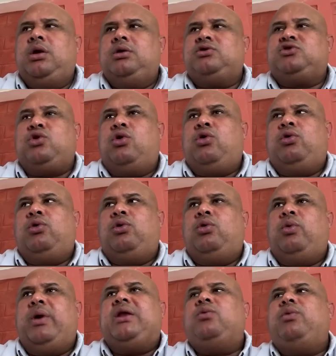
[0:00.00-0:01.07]
So
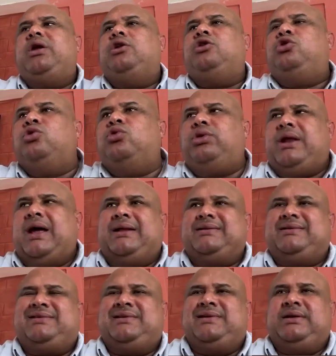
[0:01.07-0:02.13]
when we do
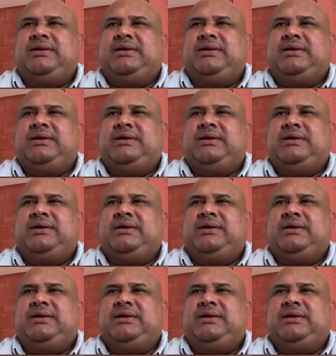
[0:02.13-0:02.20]
that,